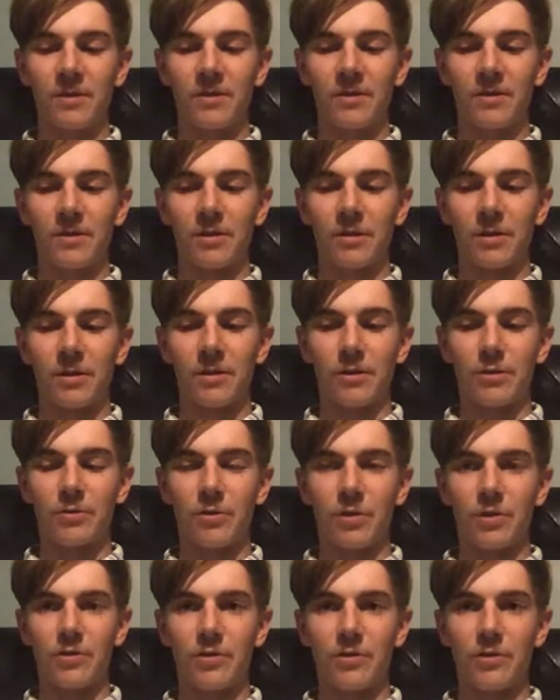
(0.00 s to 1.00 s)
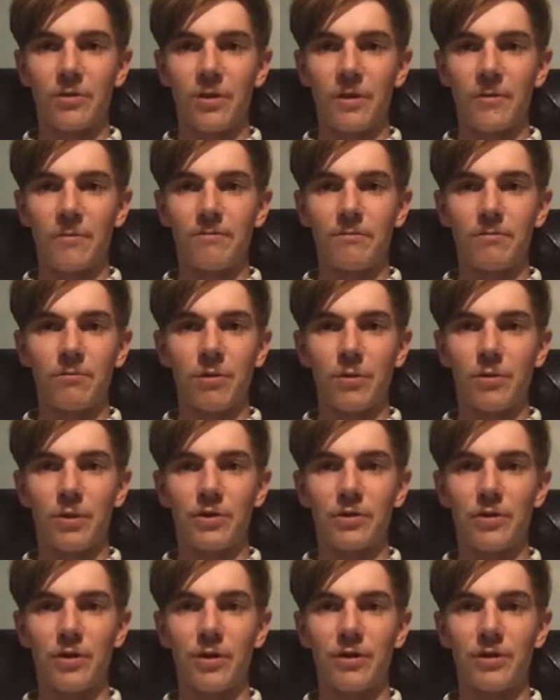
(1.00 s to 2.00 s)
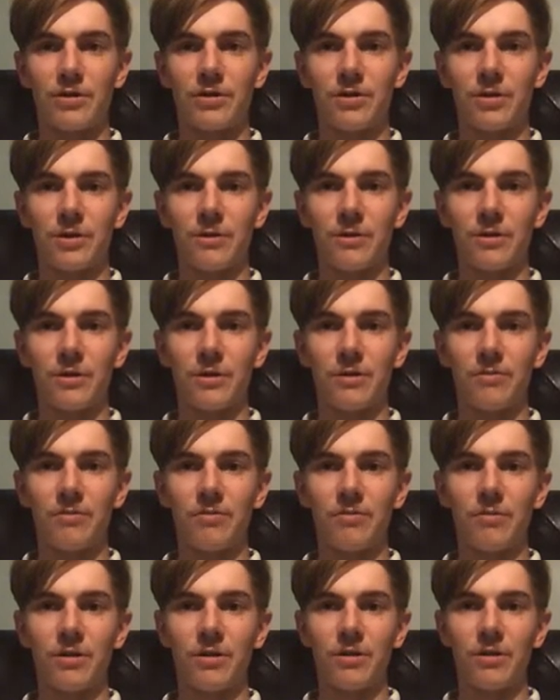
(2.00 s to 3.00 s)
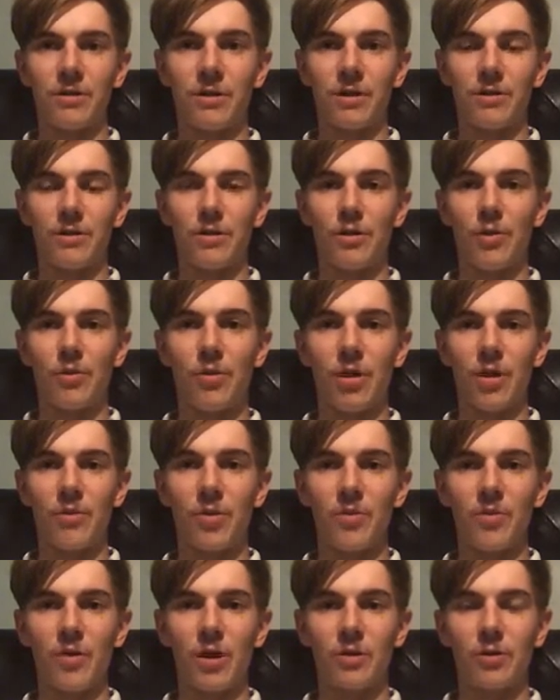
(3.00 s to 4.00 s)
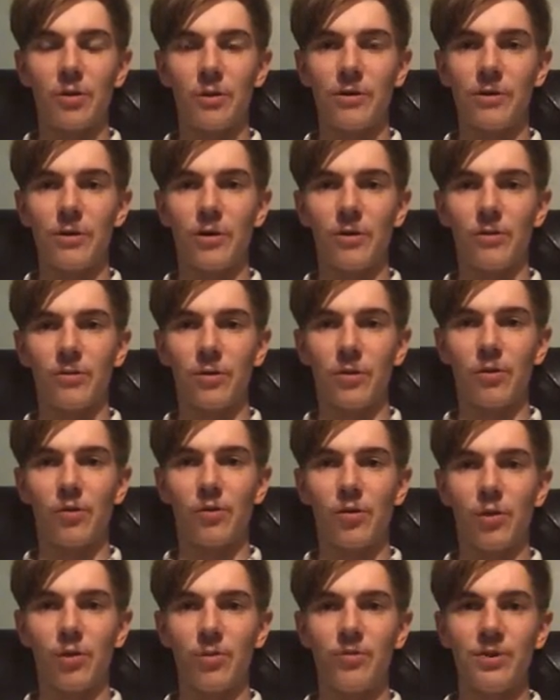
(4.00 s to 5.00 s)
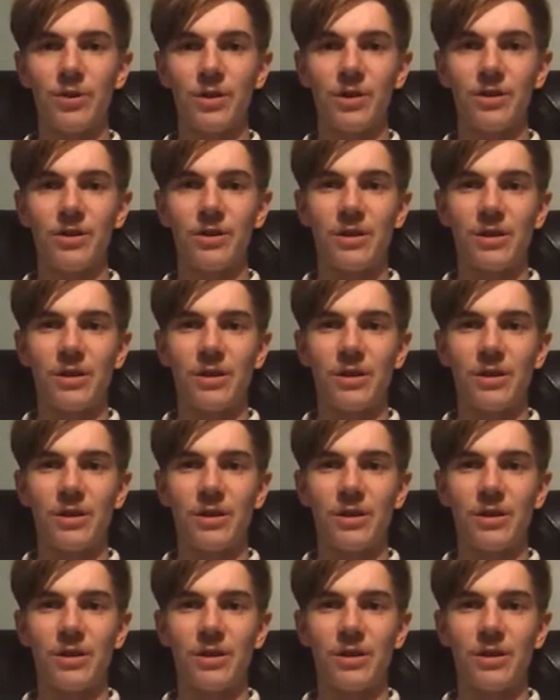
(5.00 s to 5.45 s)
under a return to the Obama model, there will be